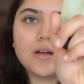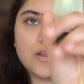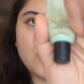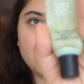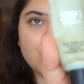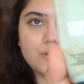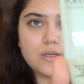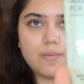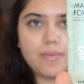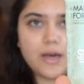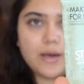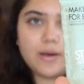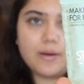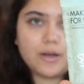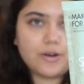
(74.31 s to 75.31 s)
use
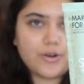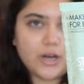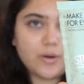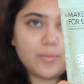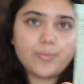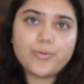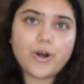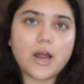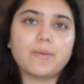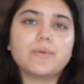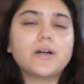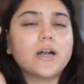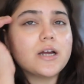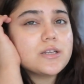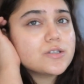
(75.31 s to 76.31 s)
my green
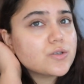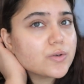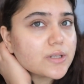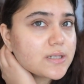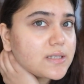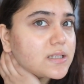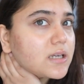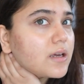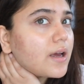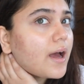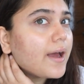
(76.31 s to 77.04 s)
primer. As you can see,